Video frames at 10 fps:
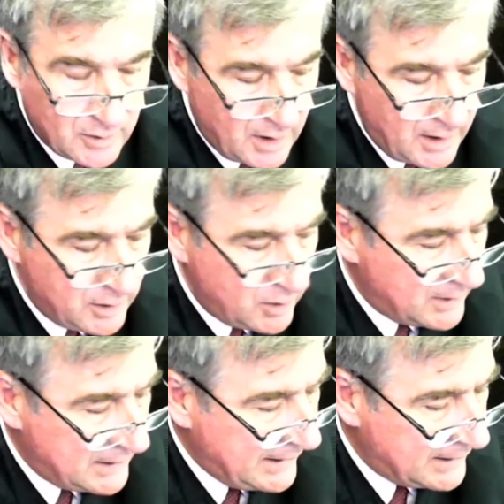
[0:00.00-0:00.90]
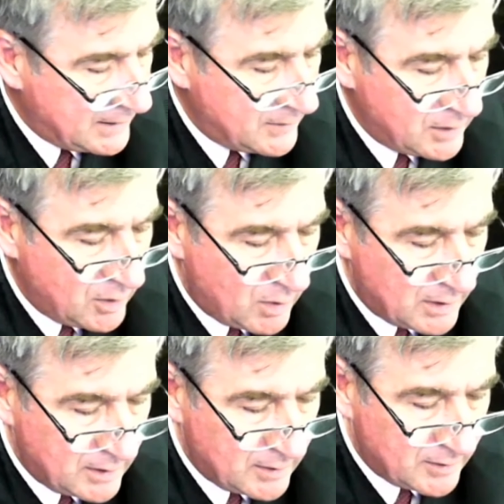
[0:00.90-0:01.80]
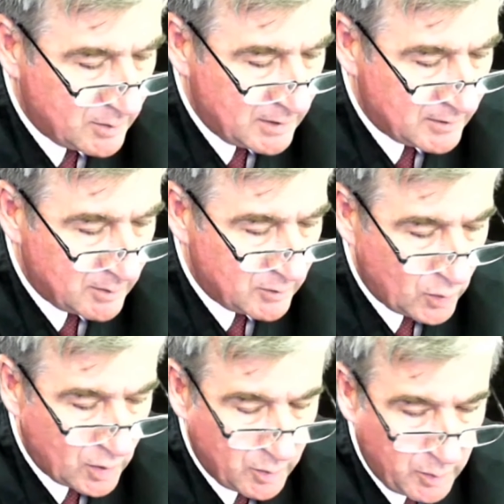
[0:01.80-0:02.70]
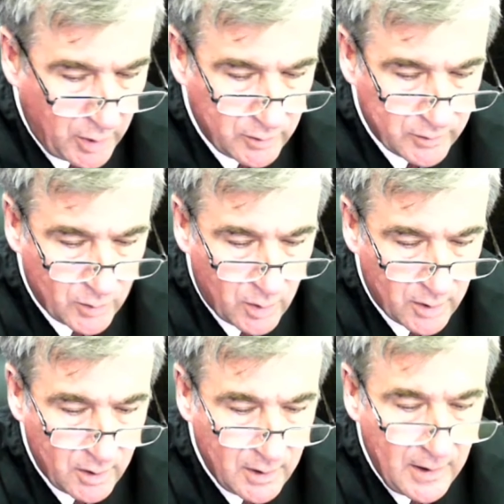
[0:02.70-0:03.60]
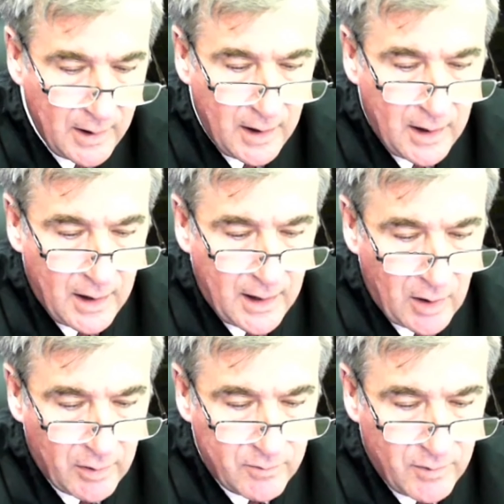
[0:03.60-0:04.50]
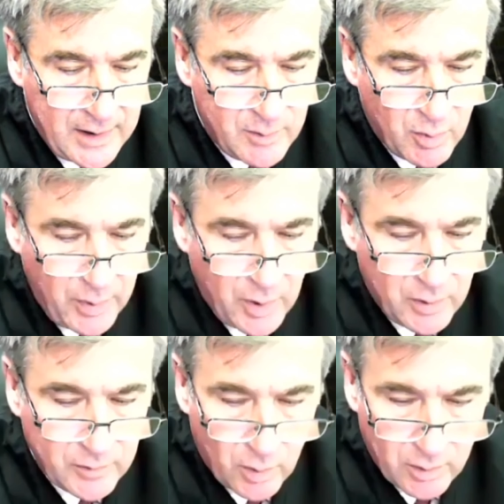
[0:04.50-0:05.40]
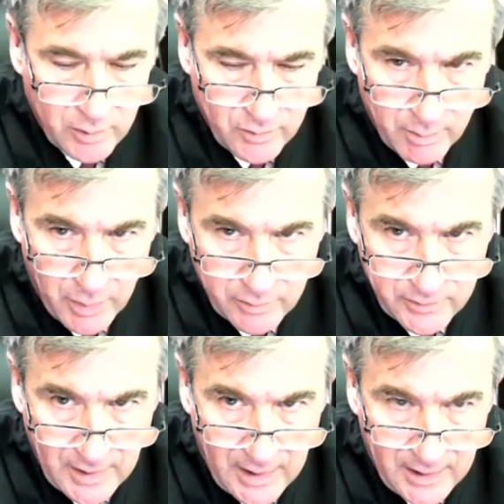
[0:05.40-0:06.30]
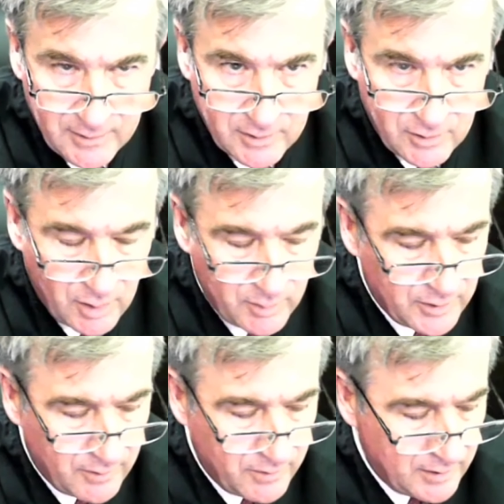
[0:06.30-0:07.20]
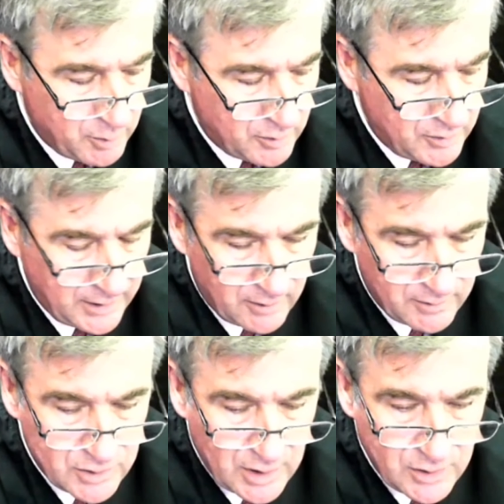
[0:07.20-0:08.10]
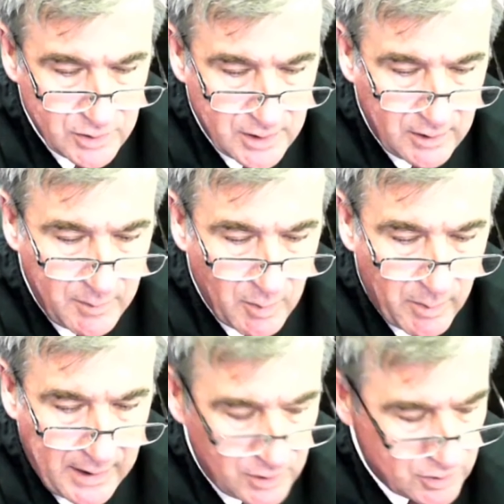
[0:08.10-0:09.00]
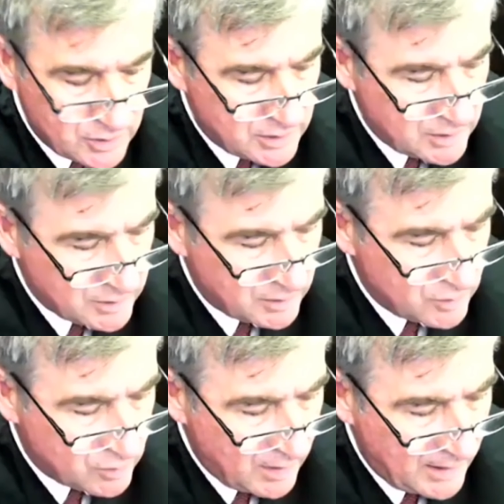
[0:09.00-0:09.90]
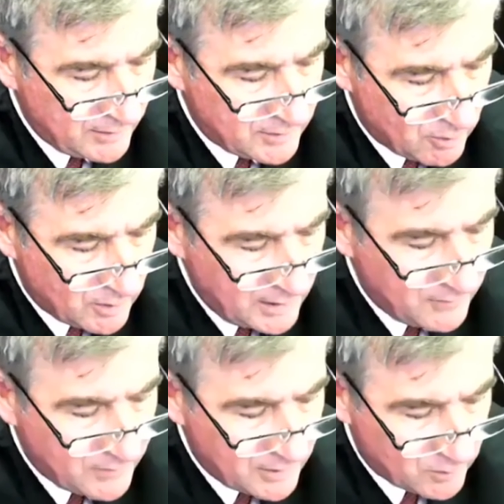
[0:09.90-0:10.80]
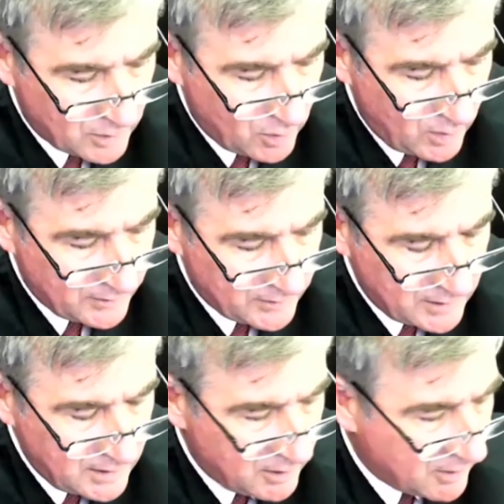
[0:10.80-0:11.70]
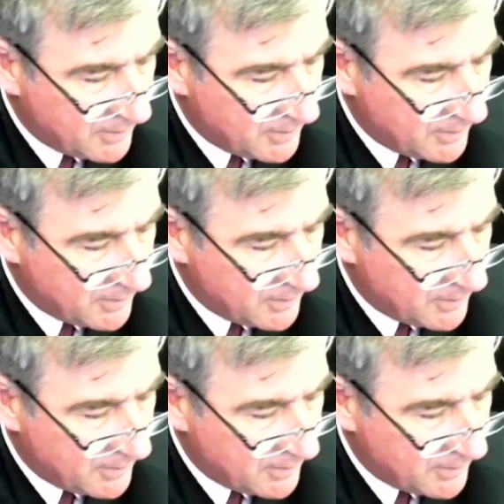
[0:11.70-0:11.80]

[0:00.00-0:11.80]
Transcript: Klein, you indicated that you wanted to submit some sort of proposed order. I'll invite proposed orders from both sides in terms of this particular injunction. Now, keep in mind, it should just address the relief that's requested here.